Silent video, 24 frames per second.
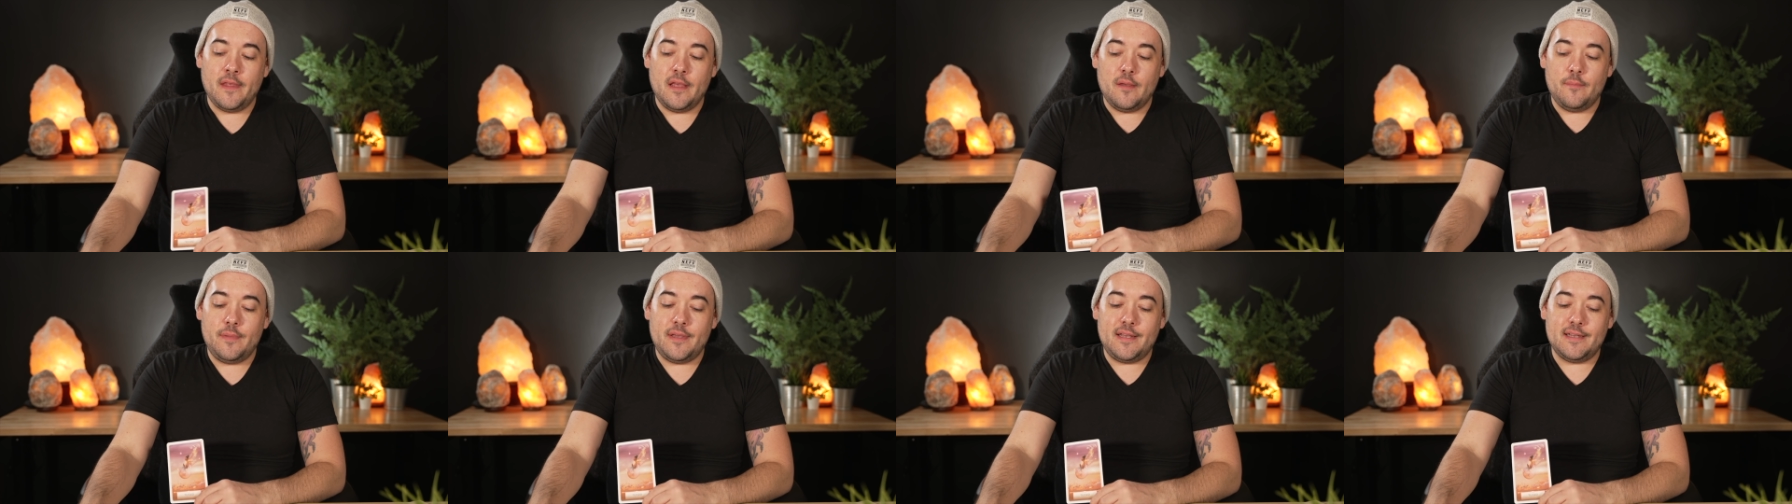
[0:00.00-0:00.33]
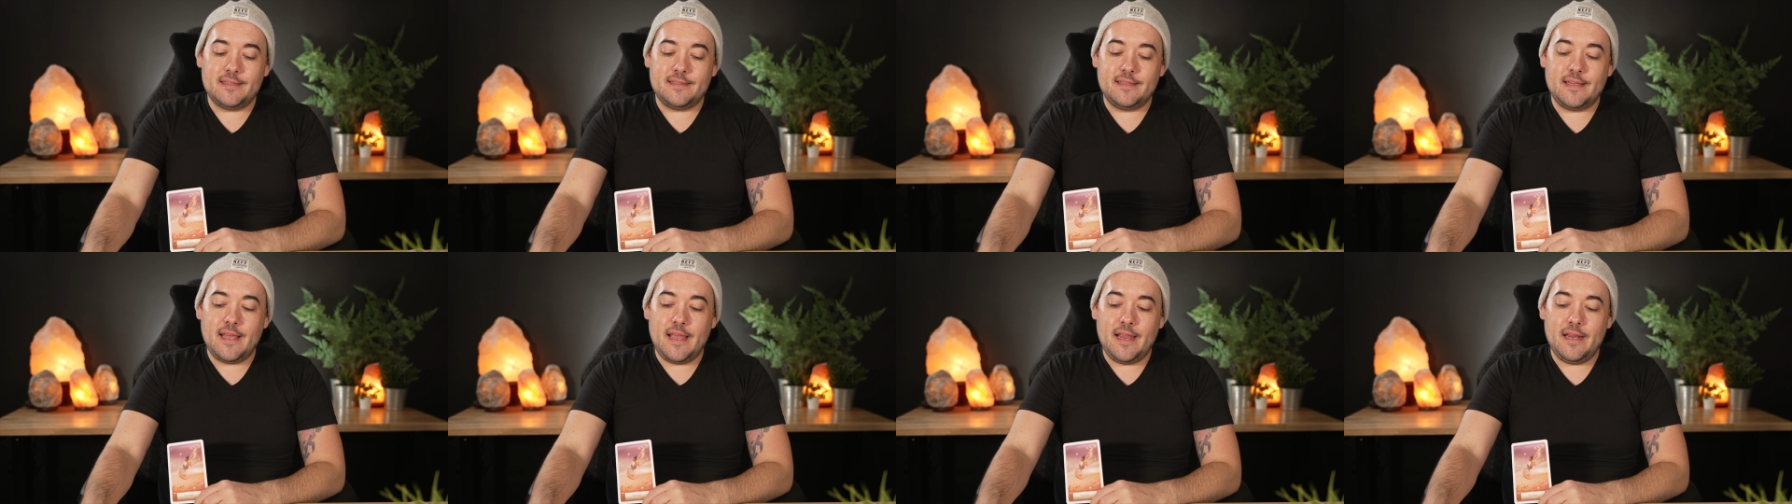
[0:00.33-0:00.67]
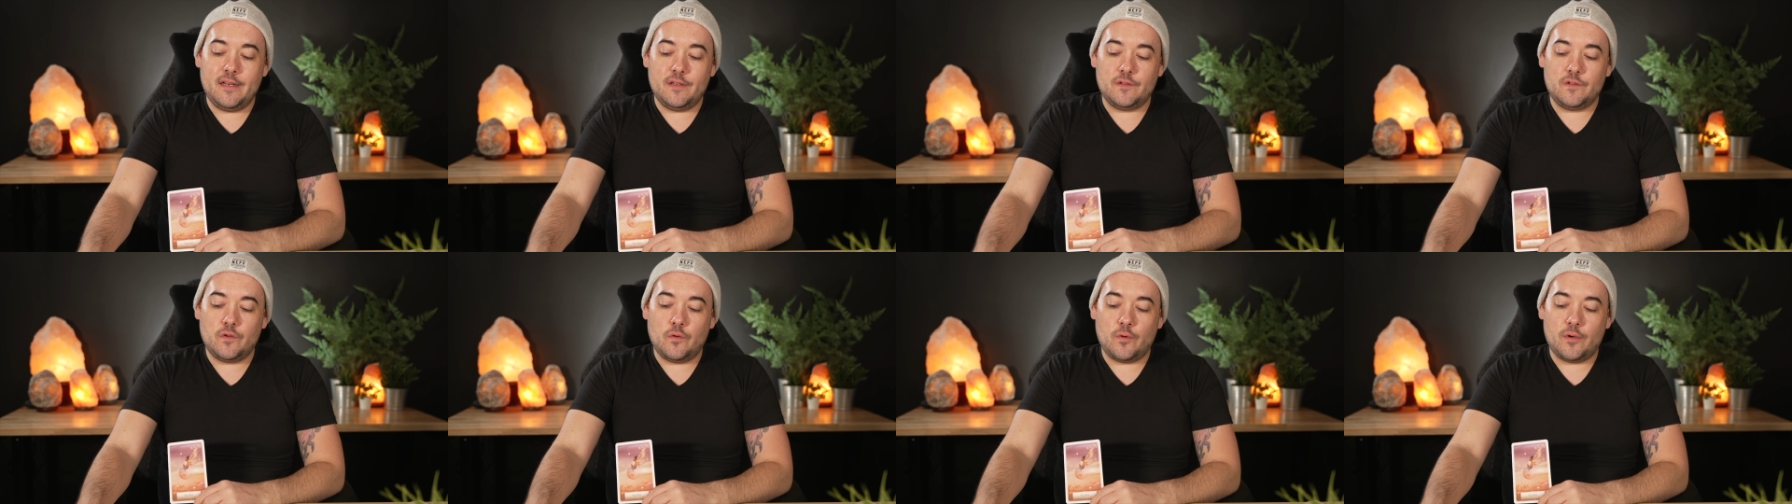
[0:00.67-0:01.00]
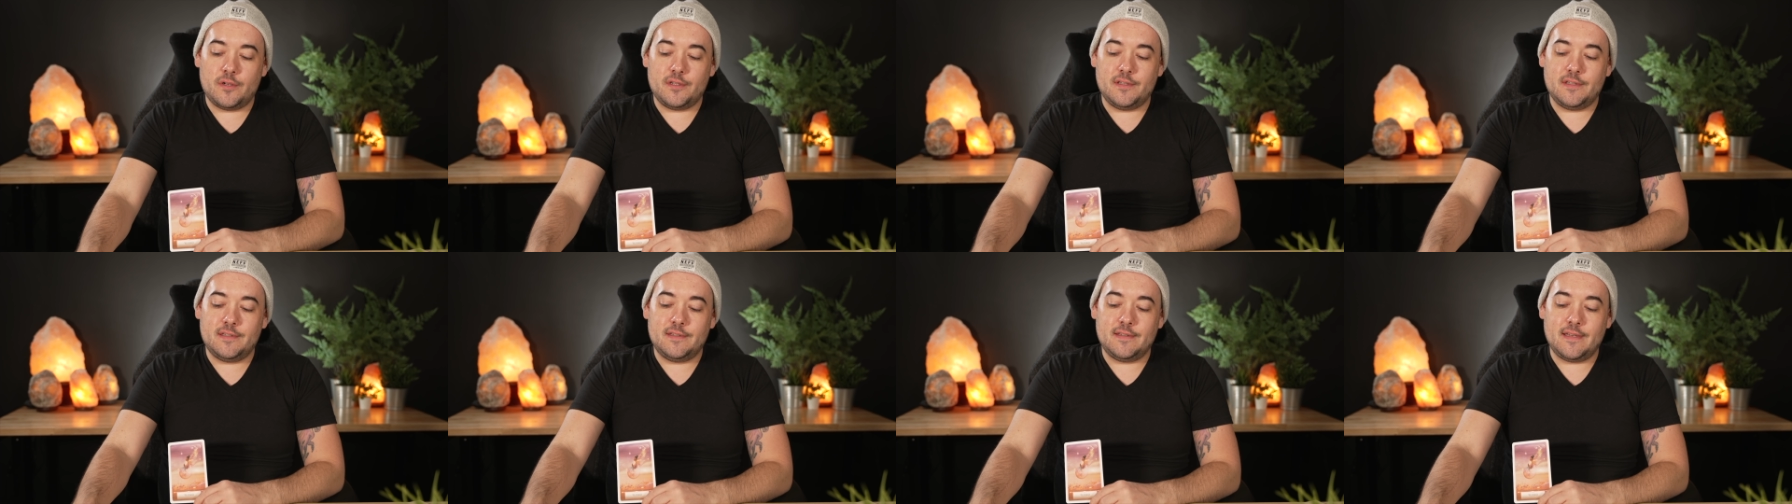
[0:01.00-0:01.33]
because the eight of
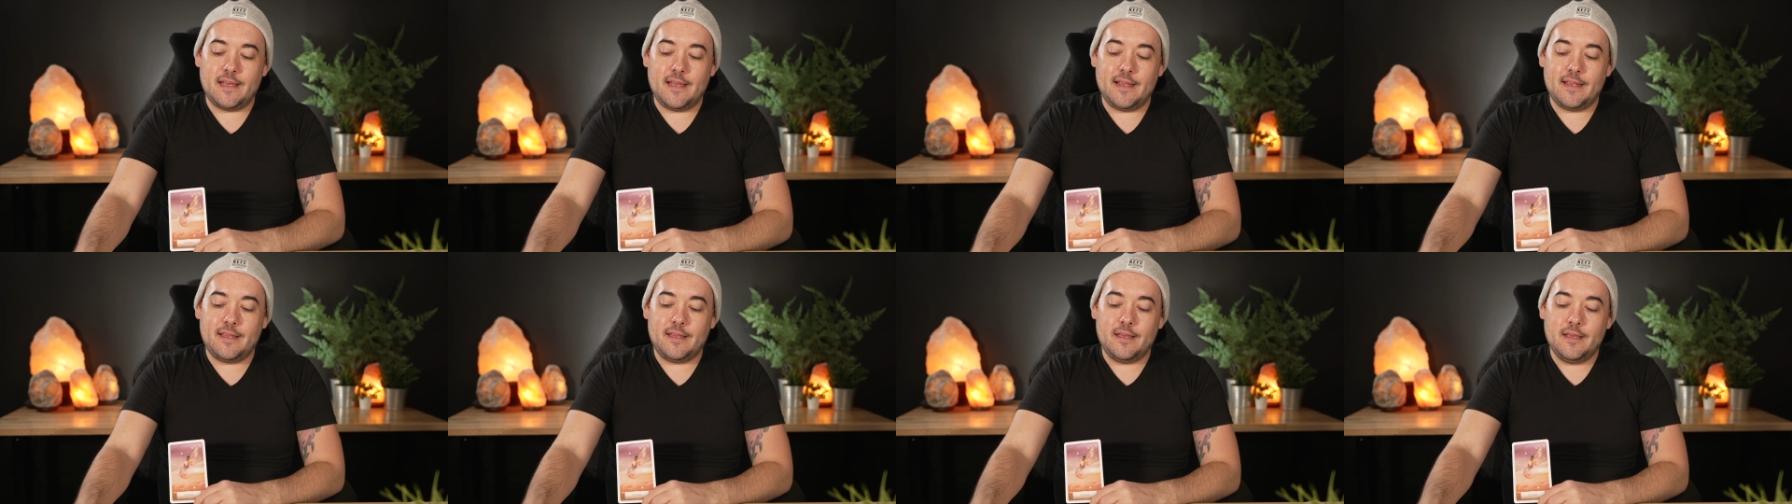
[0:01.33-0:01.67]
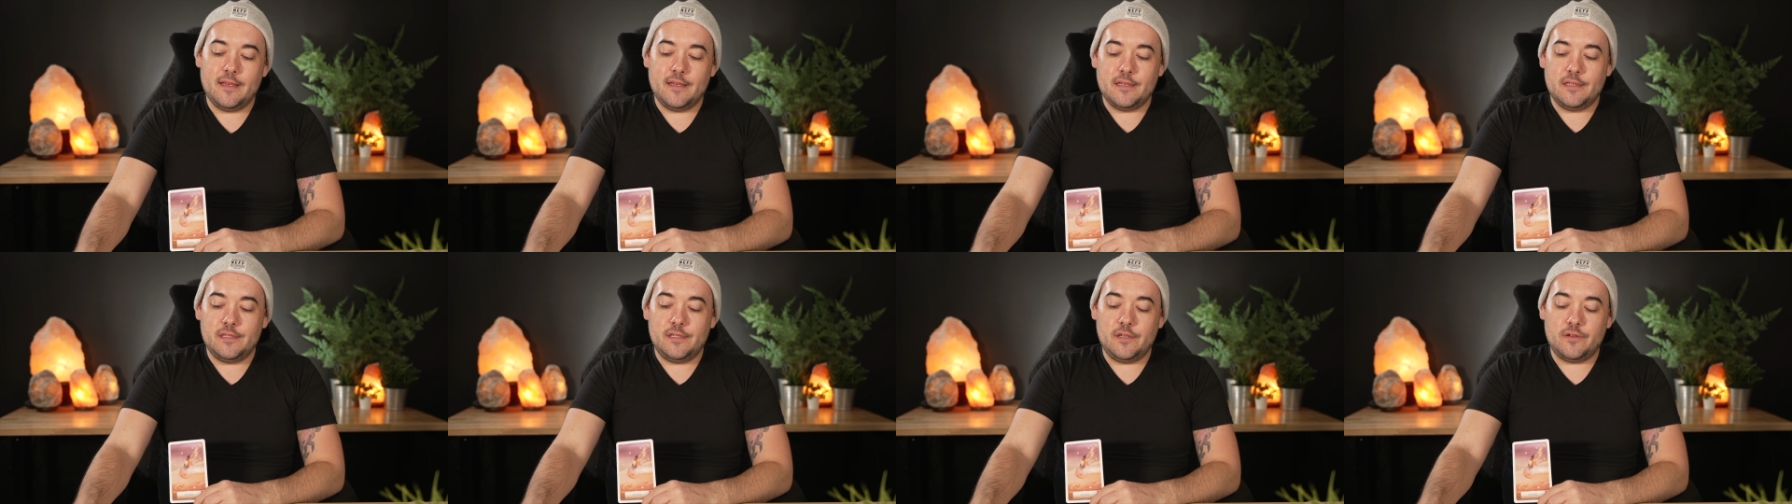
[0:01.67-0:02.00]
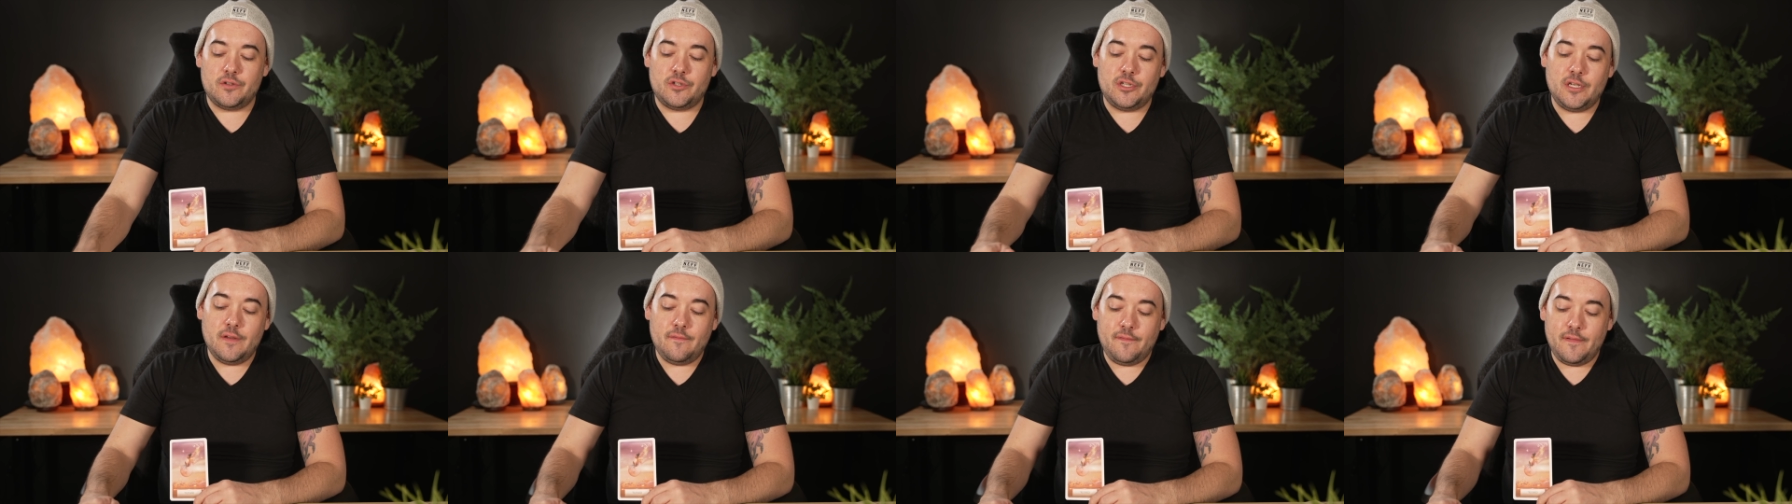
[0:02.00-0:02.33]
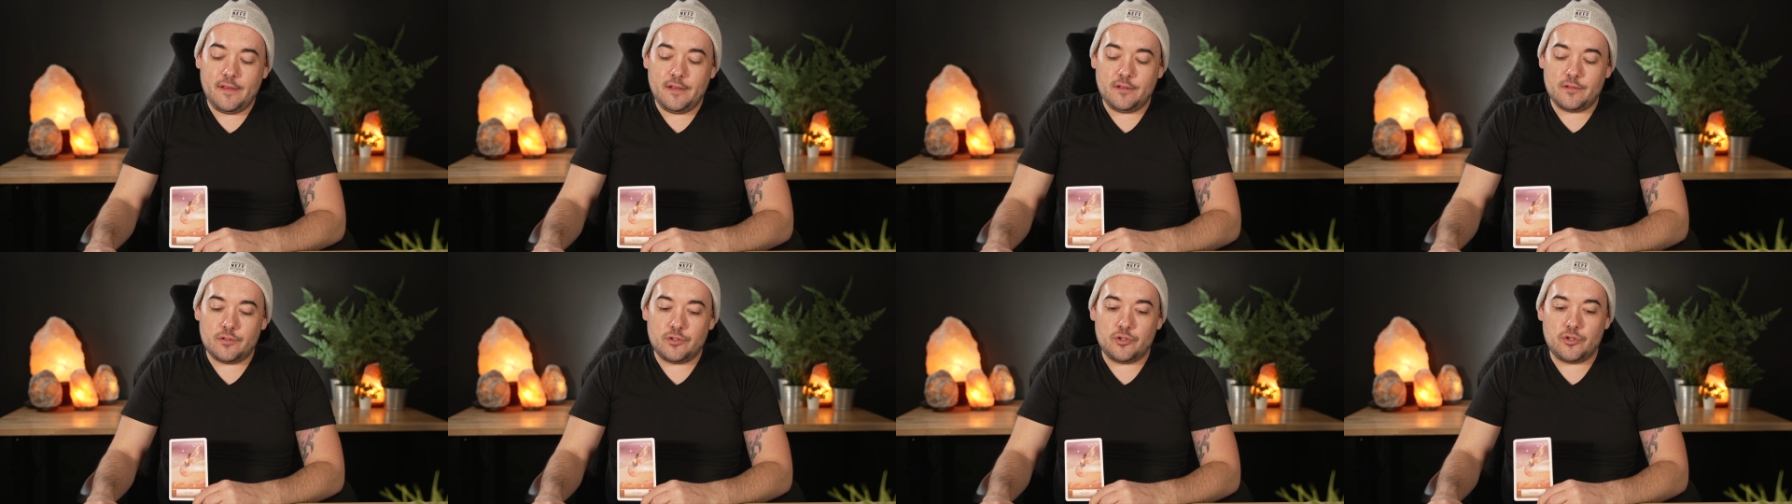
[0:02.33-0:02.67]
swords it's like you know she
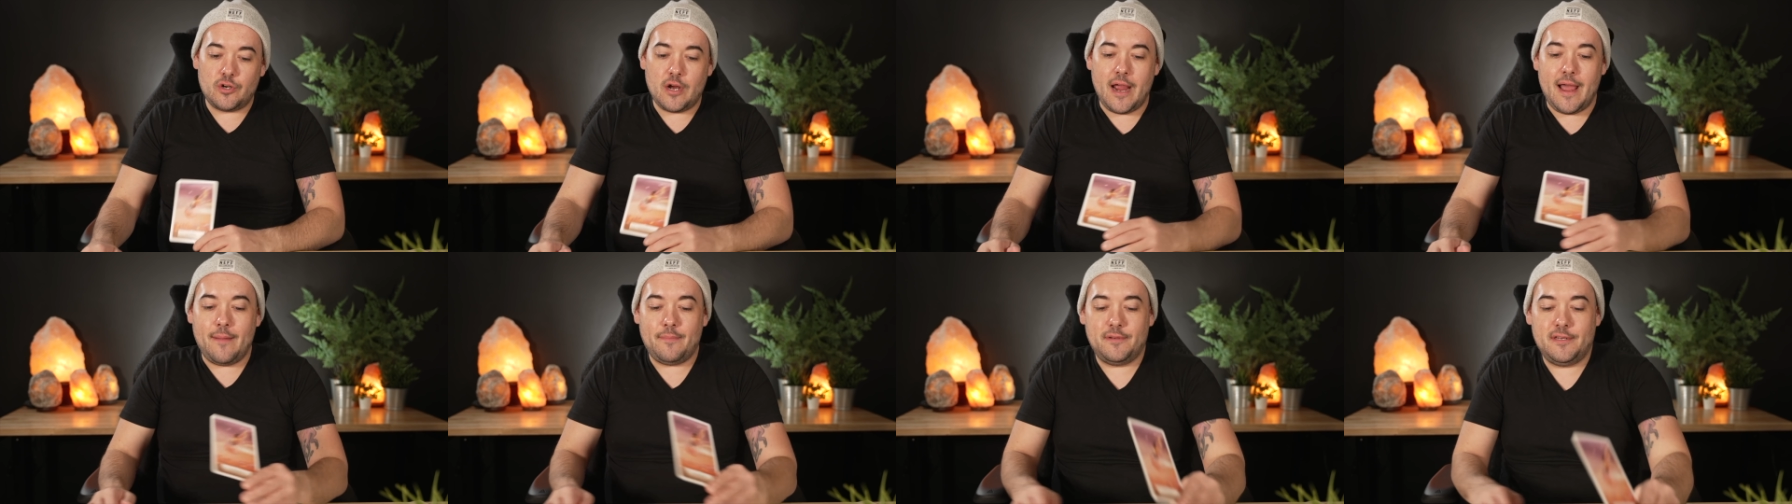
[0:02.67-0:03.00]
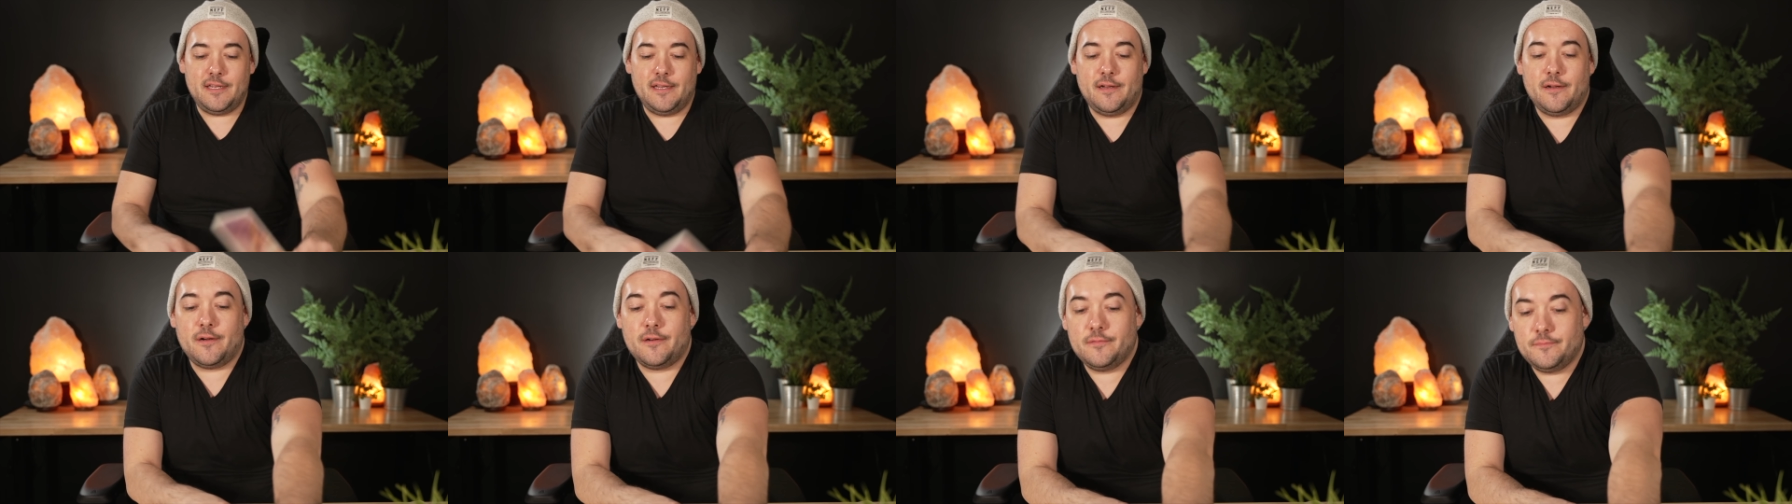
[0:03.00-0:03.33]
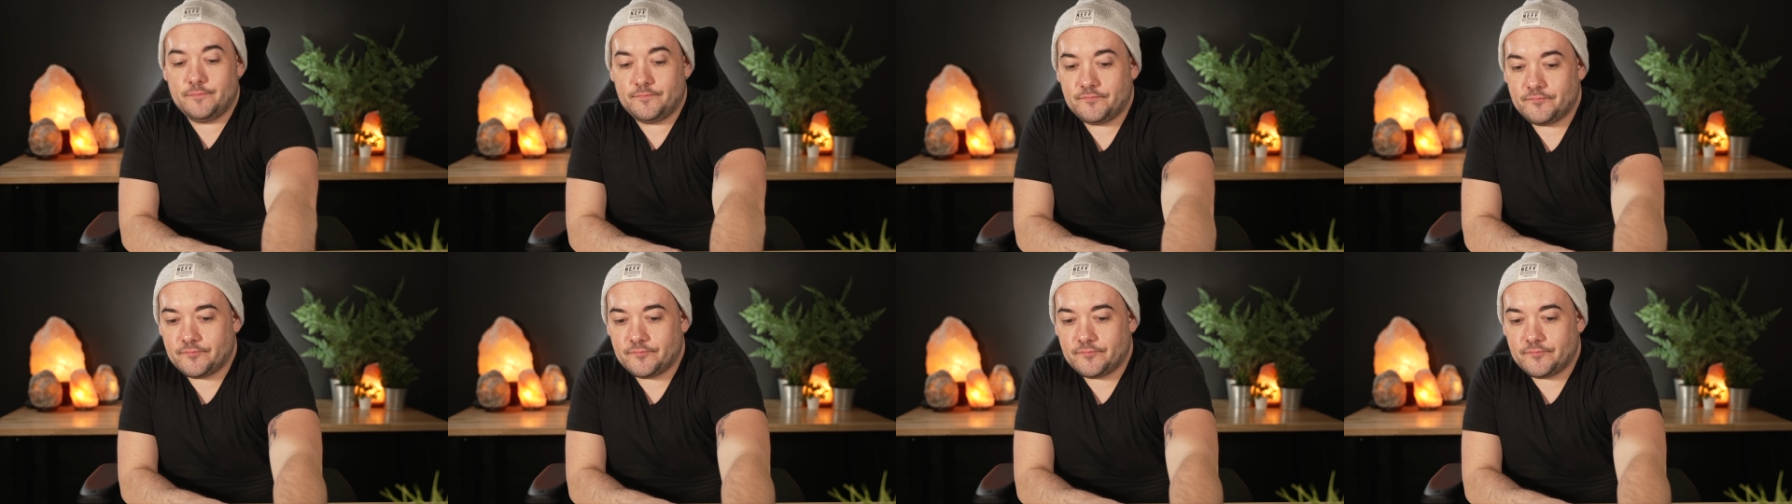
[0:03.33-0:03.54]
feels trapped here